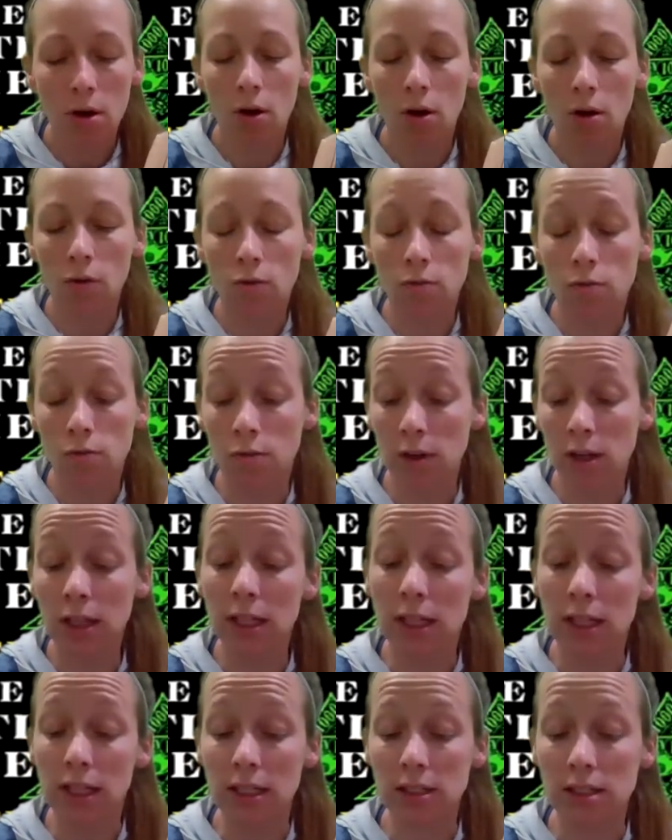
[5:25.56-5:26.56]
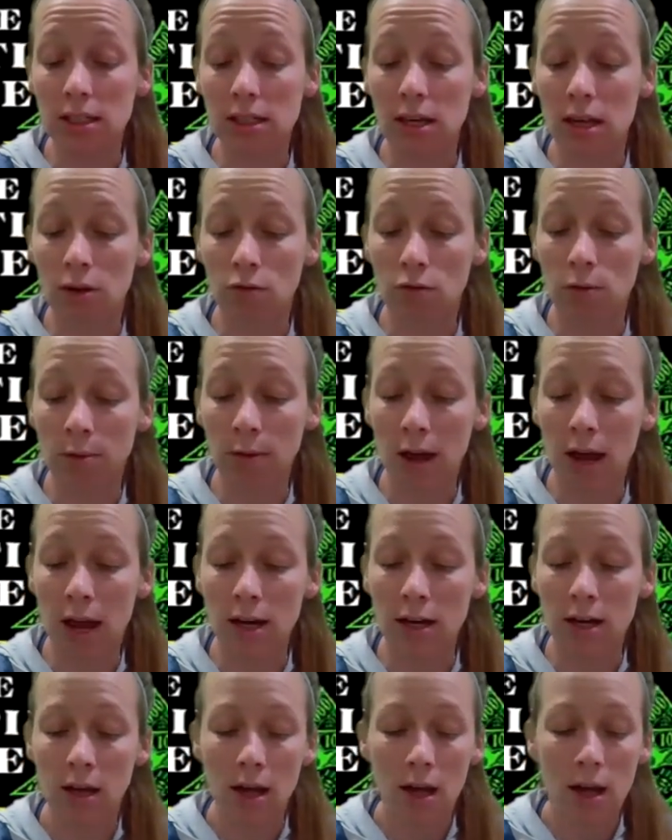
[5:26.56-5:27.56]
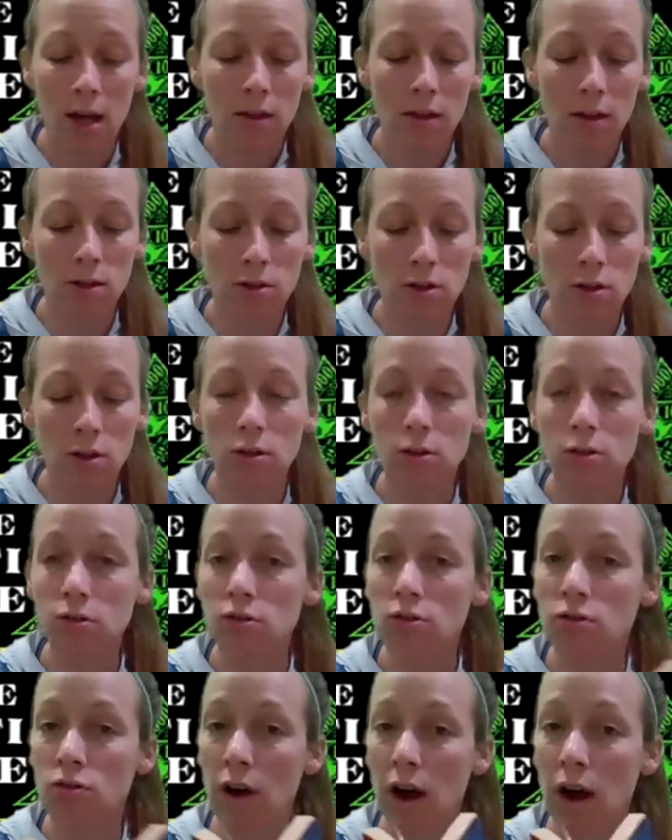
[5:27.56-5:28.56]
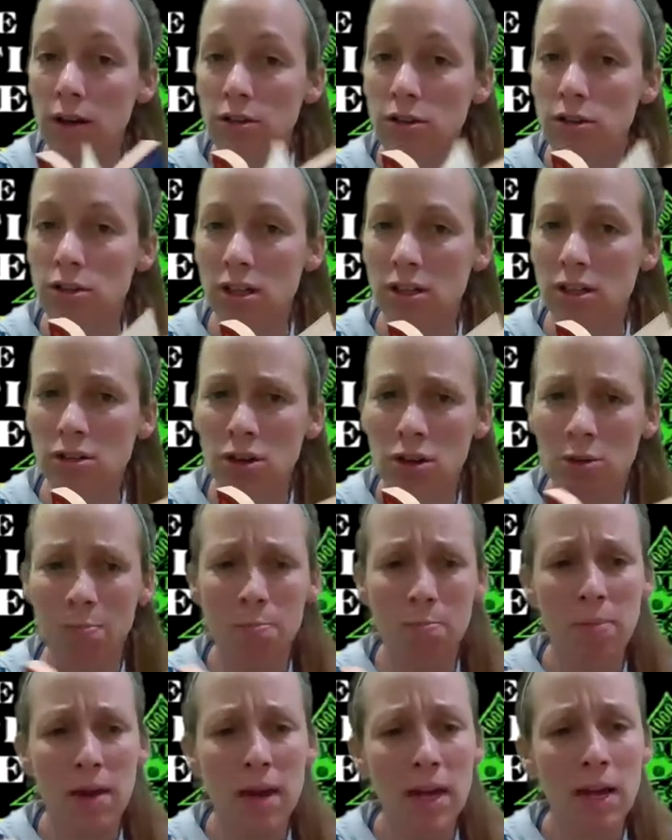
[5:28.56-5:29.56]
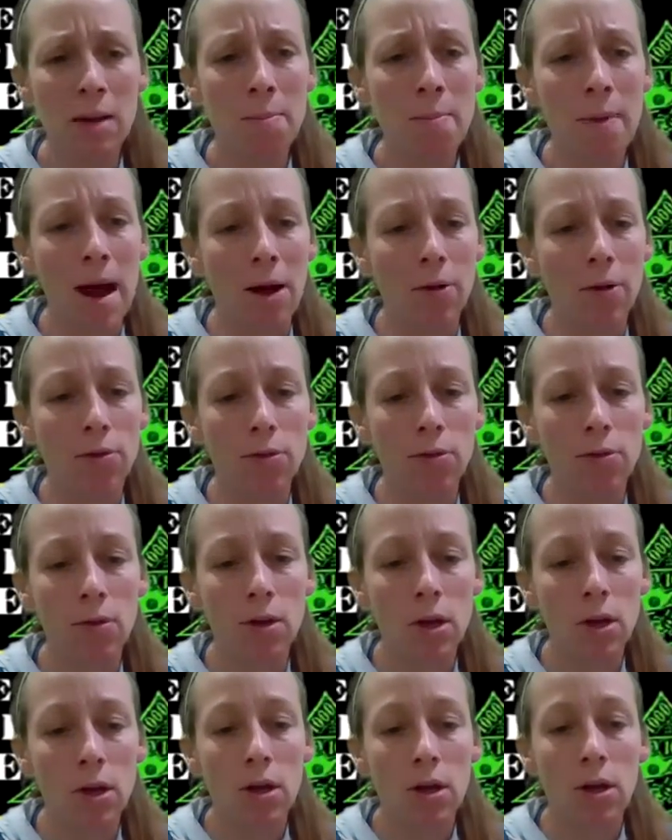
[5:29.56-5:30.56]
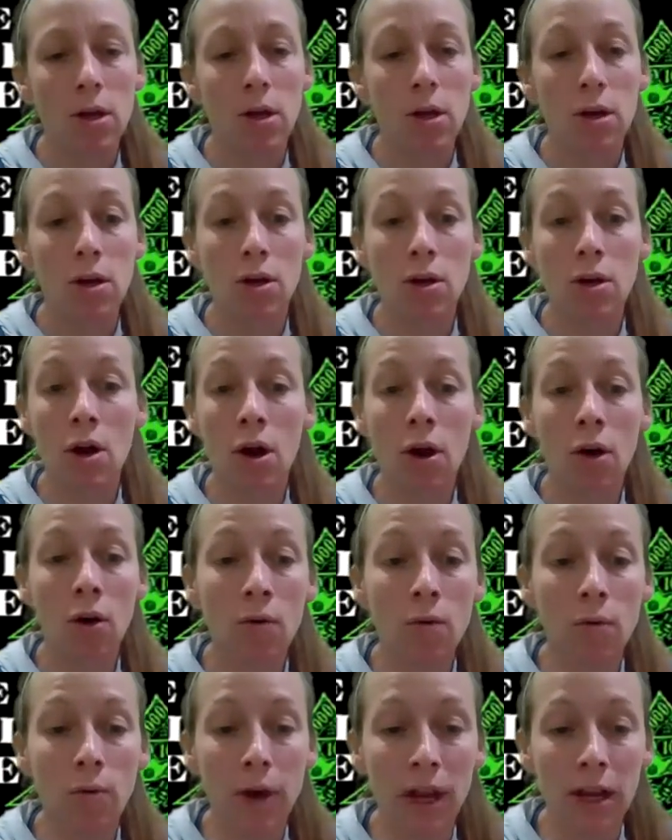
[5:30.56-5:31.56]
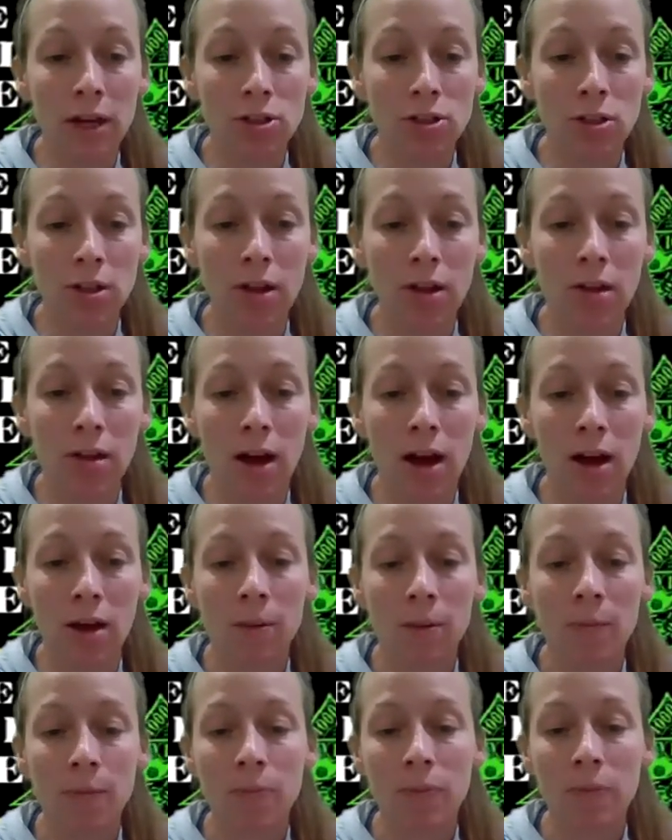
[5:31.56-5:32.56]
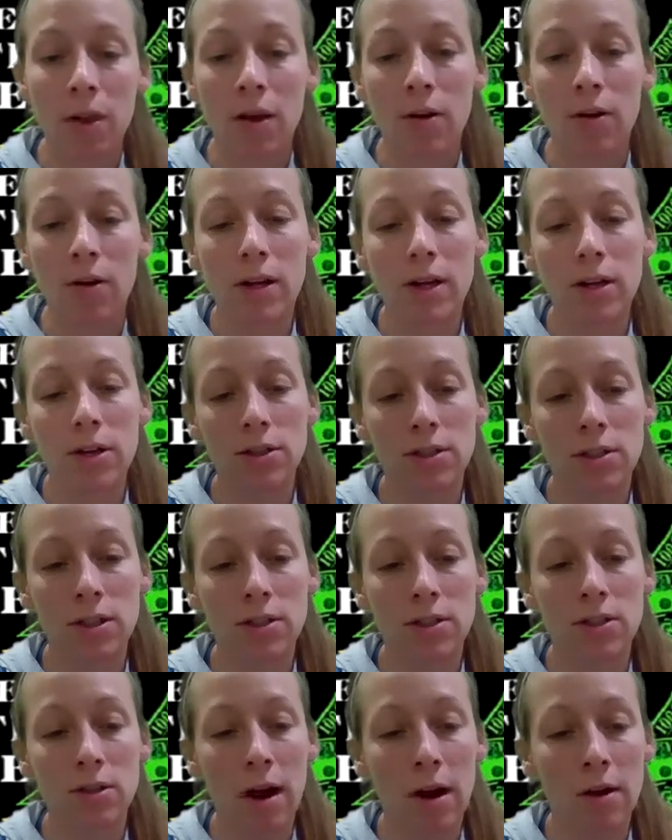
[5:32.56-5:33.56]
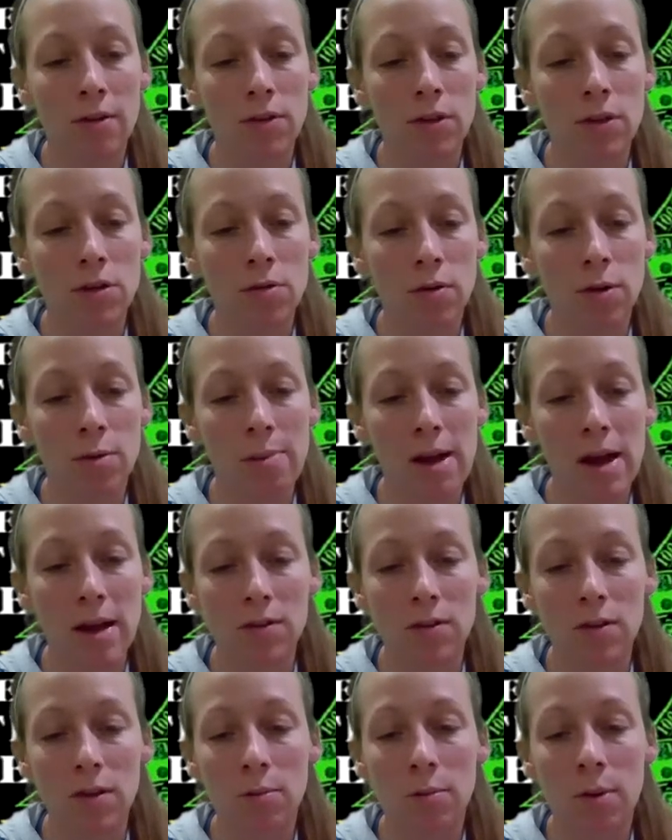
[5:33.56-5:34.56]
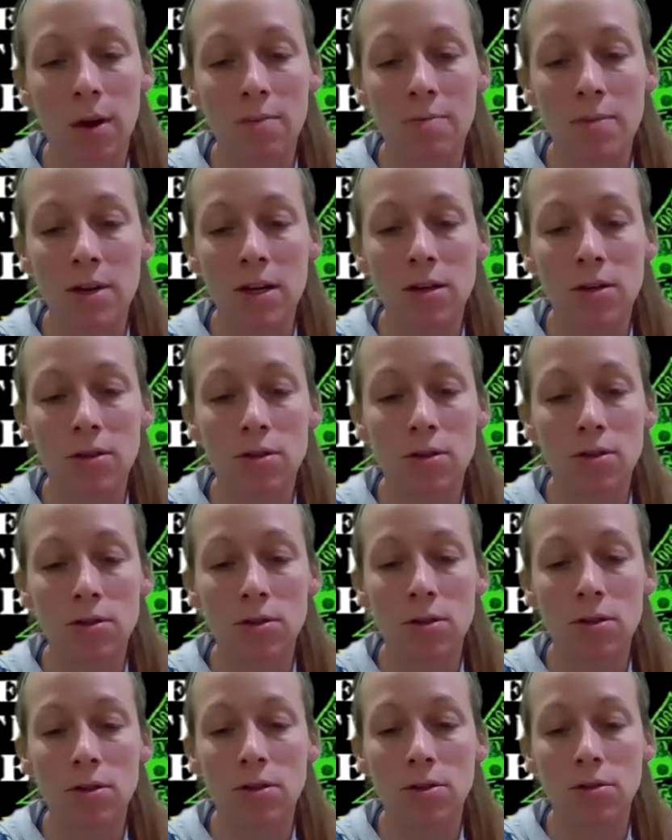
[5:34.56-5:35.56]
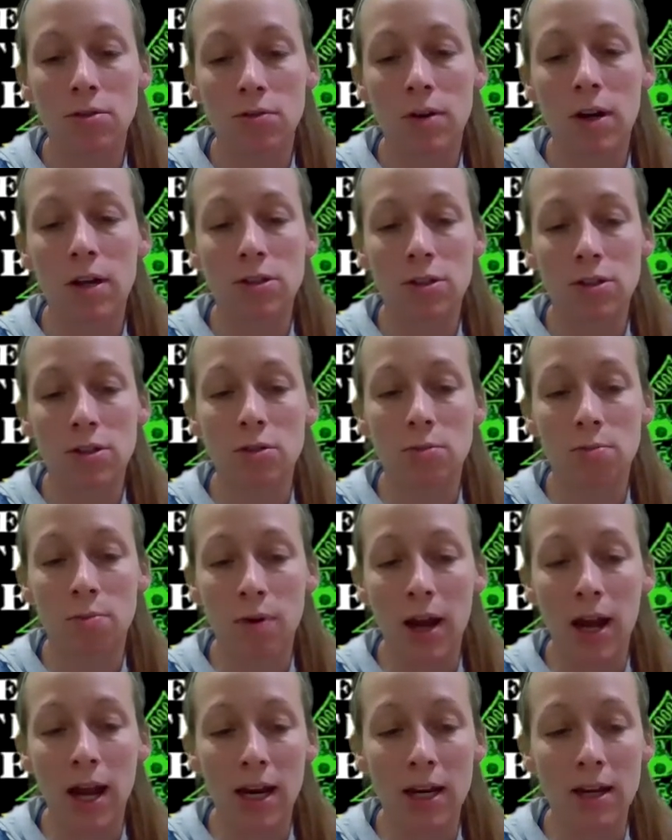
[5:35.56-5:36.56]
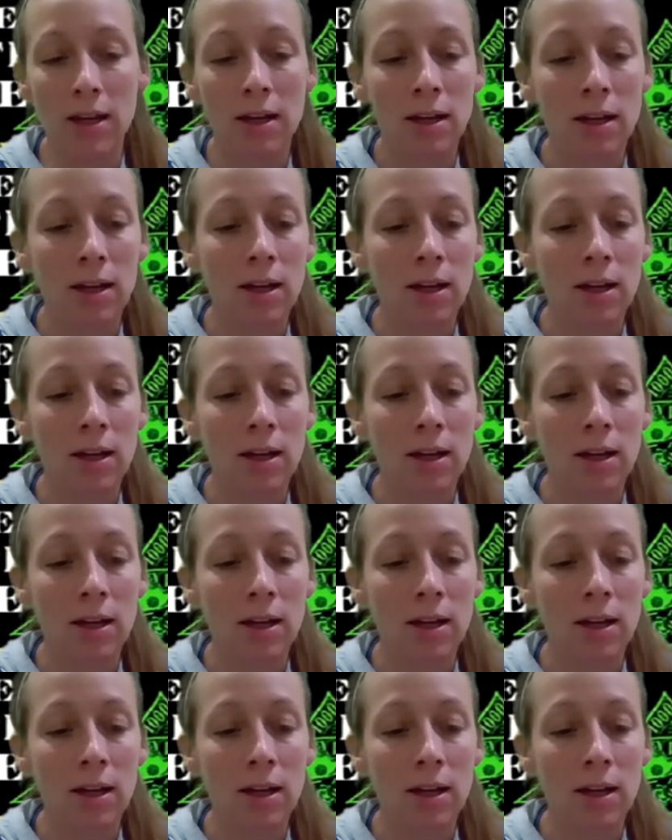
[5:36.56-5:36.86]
Oh, really? Sidel replied. Then Turtle's crutch is her big mouth. No, Angela thought, hurrying her sister out of the door and back to their apartment. Turtle's crutch is her braid.